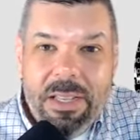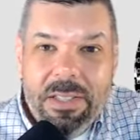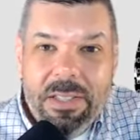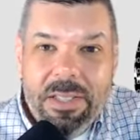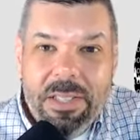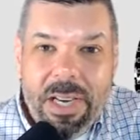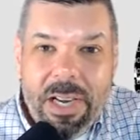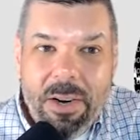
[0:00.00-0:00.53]

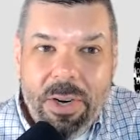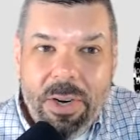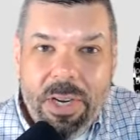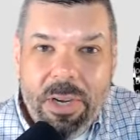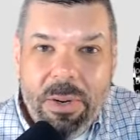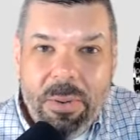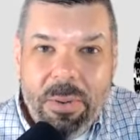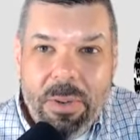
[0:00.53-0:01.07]

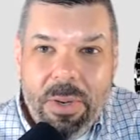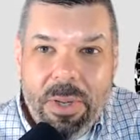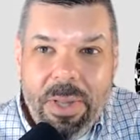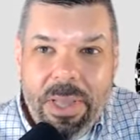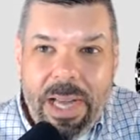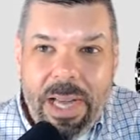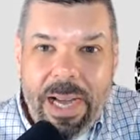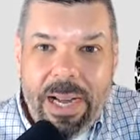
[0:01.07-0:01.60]
scenario
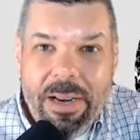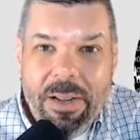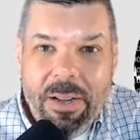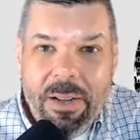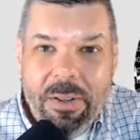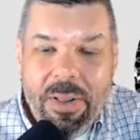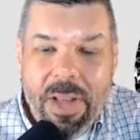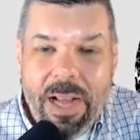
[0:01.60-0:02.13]
that
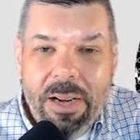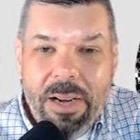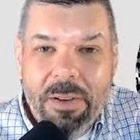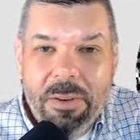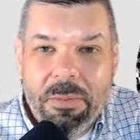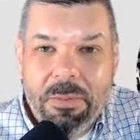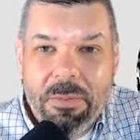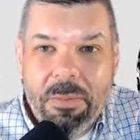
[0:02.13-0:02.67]
a lot
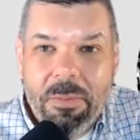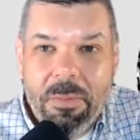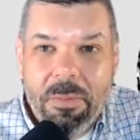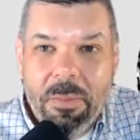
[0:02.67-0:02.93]
of